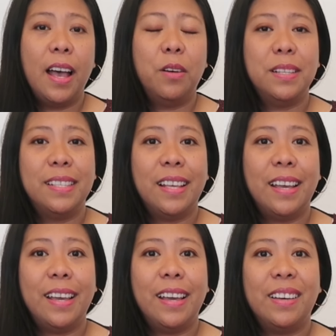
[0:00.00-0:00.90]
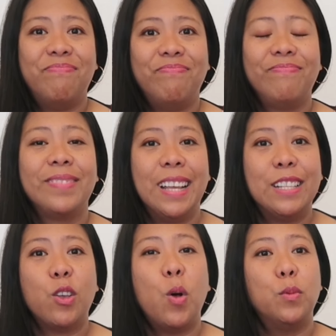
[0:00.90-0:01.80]
I would say
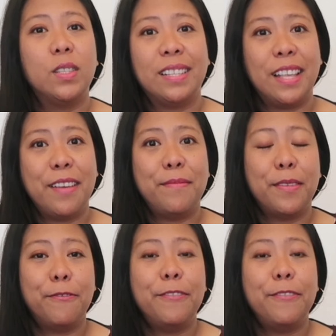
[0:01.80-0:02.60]
it's almost the same